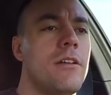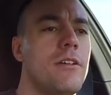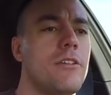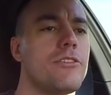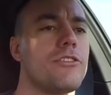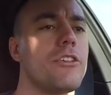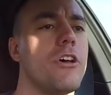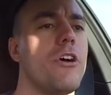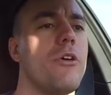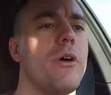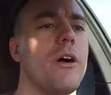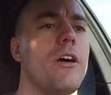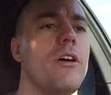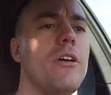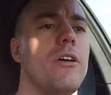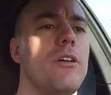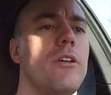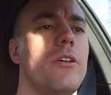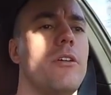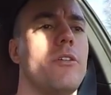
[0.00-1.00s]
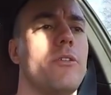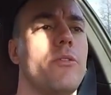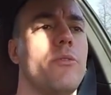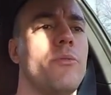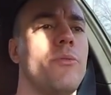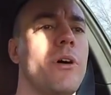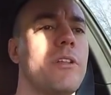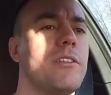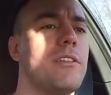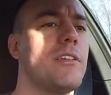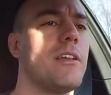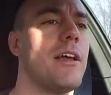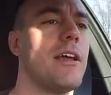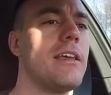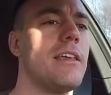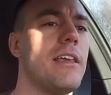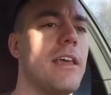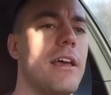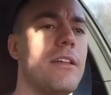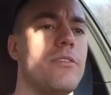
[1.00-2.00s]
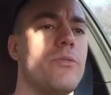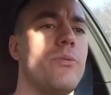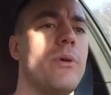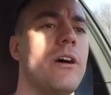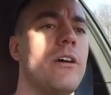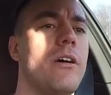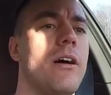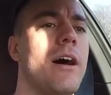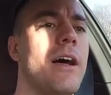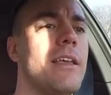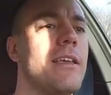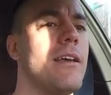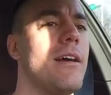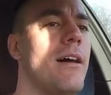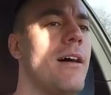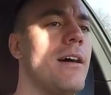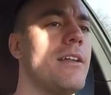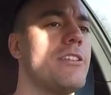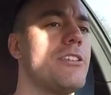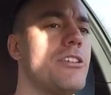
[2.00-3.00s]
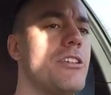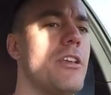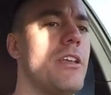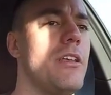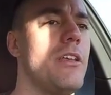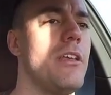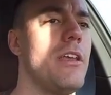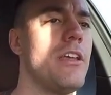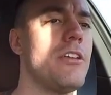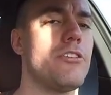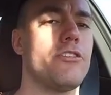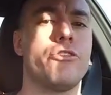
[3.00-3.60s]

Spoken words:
So what did I get? Well, I got an